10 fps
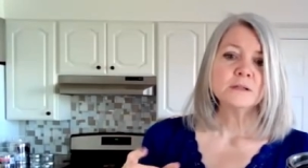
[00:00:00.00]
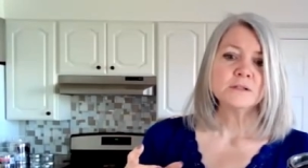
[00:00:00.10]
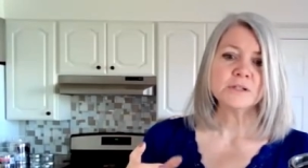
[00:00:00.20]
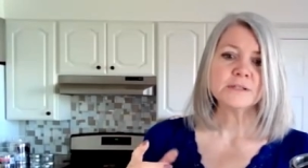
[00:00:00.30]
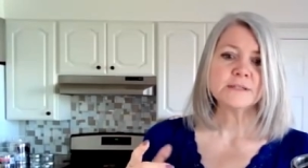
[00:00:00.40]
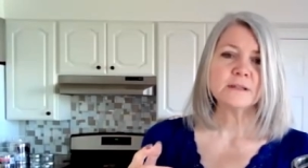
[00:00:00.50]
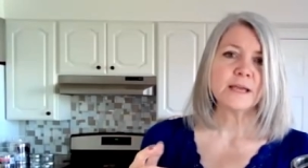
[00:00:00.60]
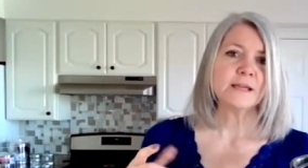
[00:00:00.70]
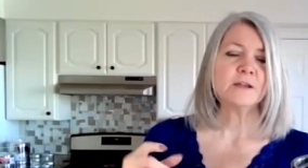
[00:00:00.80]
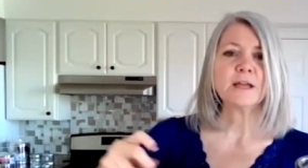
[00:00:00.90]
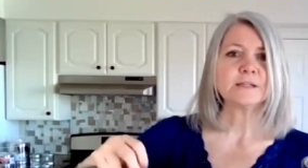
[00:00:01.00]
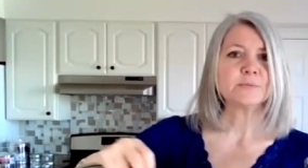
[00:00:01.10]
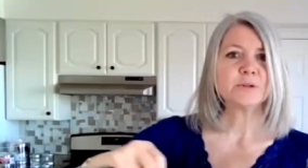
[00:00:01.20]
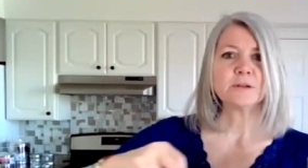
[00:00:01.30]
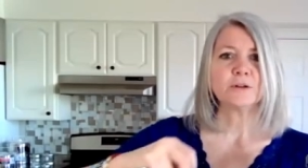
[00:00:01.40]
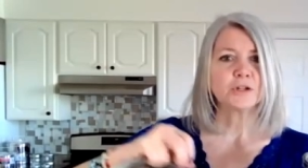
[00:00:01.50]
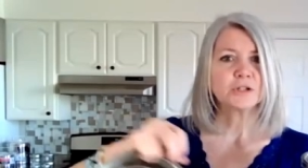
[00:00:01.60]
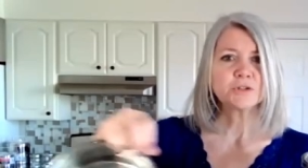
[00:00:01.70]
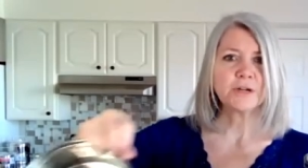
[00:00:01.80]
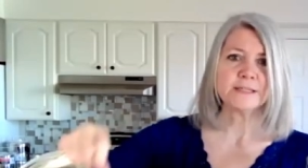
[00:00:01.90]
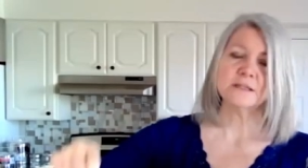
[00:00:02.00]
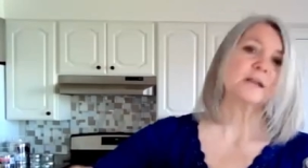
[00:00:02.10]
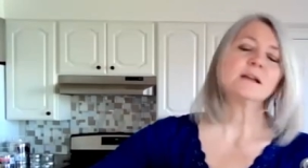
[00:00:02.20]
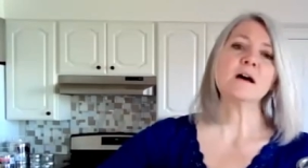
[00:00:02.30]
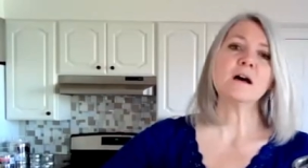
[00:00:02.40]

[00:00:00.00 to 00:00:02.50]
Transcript: just like you like to put cooked grains on